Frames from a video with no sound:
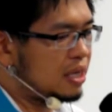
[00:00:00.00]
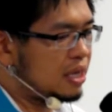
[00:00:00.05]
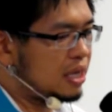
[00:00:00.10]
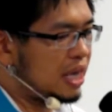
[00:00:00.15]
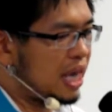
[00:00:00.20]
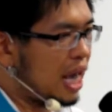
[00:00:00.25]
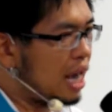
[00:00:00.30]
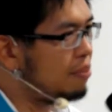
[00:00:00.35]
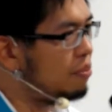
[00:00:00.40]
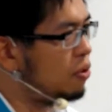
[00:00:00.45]

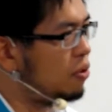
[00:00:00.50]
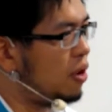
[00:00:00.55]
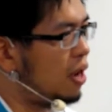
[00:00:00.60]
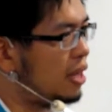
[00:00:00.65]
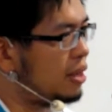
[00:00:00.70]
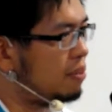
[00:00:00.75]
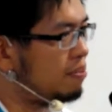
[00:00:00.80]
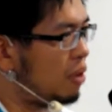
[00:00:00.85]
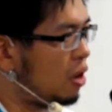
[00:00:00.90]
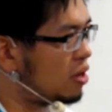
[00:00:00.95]
gamble on
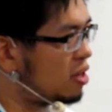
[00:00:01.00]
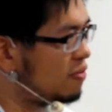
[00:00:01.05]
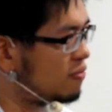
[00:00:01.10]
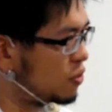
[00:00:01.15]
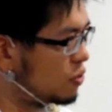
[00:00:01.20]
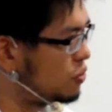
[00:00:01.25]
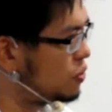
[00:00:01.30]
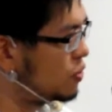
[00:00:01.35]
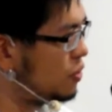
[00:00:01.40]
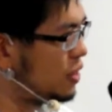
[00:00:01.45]
the part of
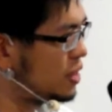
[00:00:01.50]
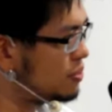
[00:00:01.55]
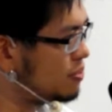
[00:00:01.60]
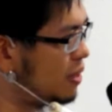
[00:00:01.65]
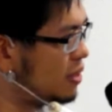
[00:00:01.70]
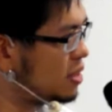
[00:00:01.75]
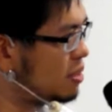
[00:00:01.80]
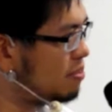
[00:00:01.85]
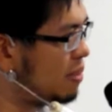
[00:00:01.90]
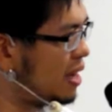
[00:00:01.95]
Google as well
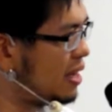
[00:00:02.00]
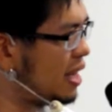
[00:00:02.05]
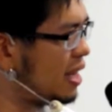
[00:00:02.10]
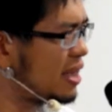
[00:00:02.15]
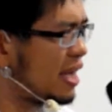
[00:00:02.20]
to buy that.